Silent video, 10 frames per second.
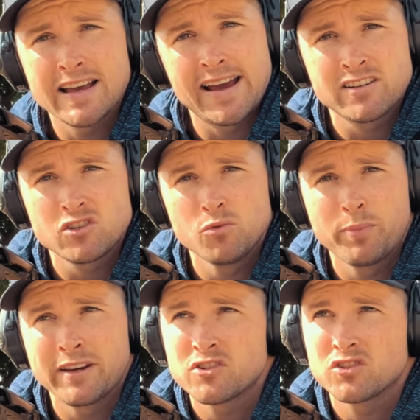actual
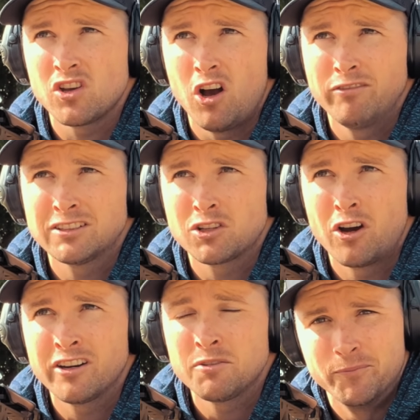pictures of the
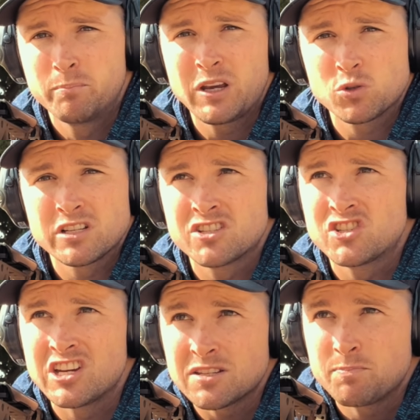target because it's
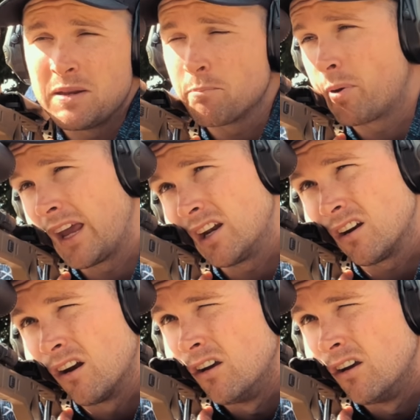just been painted.